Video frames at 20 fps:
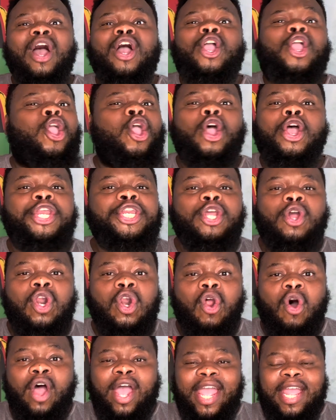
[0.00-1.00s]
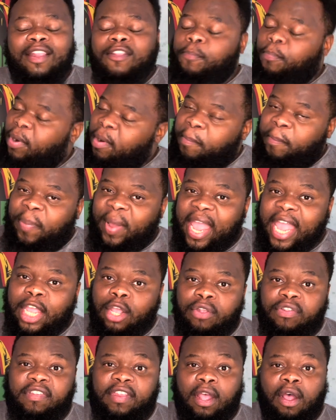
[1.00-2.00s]
Gird your loins, prepare
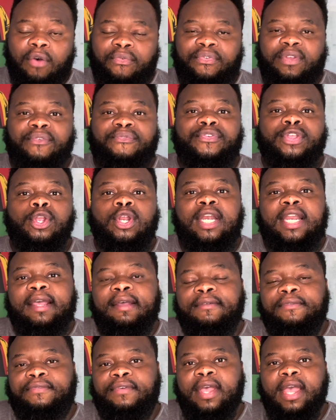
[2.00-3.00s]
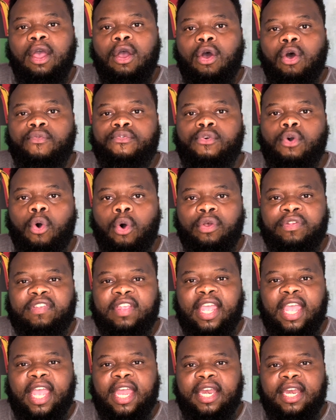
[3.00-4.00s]
yourself if you live, of course,
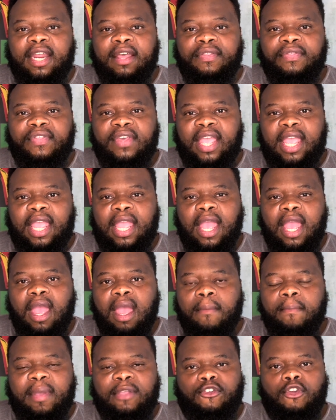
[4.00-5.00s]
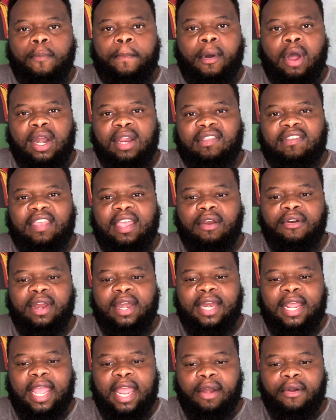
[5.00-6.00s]
in the
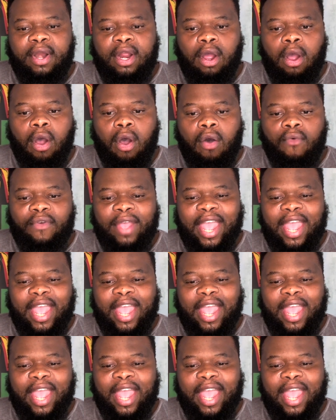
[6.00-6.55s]
metropolitan area of